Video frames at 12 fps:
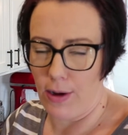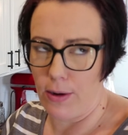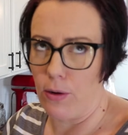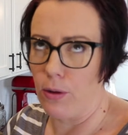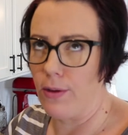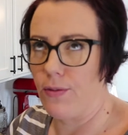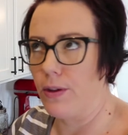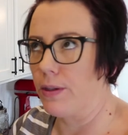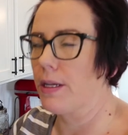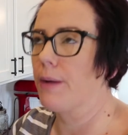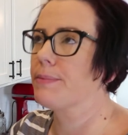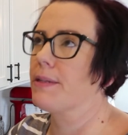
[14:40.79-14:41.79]
I had only
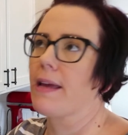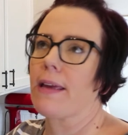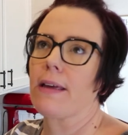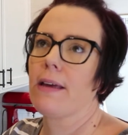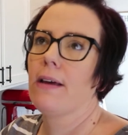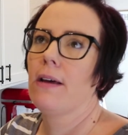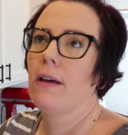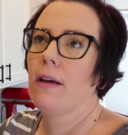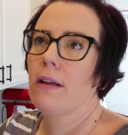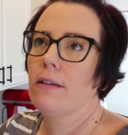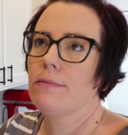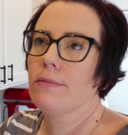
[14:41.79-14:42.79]
filled up like
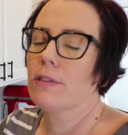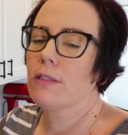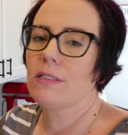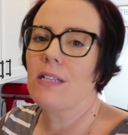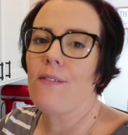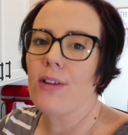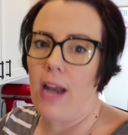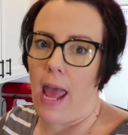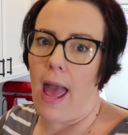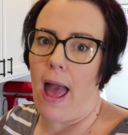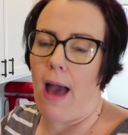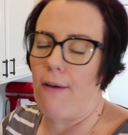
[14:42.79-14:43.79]

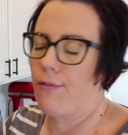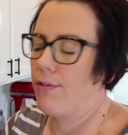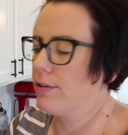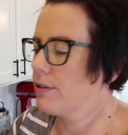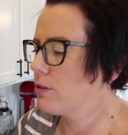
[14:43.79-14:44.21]
7.5.